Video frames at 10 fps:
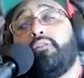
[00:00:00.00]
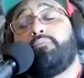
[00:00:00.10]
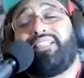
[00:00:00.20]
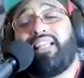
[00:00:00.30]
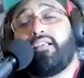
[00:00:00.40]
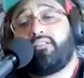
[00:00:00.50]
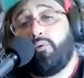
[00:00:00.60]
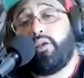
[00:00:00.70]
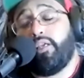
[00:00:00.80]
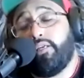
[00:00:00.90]
but that's the
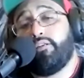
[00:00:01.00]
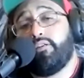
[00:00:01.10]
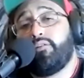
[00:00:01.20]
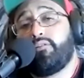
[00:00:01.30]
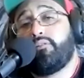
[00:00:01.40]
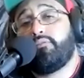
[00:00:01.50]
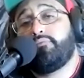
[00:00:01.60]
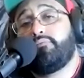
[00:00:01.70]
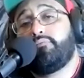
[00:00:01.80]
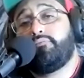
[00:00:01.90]
way it is.
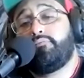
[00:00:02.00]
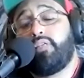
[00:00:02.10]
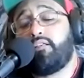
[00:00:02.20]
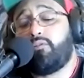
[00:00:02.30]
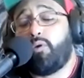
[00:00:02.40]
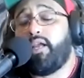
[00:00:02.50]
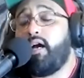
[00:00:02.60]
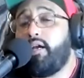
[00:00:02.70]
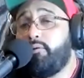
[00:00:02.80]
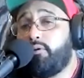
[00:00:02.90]
That's the way
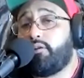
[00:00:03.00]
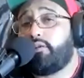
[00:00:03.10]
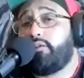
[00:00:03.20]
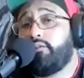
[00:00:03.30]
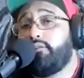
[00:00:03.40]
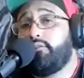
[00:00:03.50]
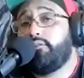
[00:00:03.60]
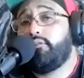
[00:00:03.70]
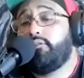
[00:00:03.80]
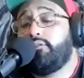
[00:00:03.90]
I work.
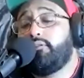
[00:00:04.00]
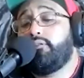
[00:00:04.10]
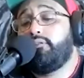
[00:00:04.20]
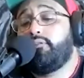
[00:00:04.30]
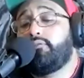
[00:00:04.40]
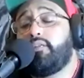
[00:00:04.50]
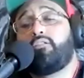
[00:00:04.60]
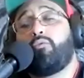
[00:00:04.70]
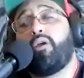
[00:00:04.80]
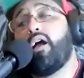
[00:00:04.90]
That's
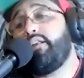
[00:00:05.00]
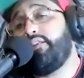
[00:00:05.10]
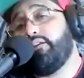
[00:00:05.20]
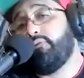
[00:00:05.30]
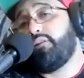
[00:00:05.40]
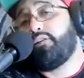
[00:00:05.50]
the way I deal with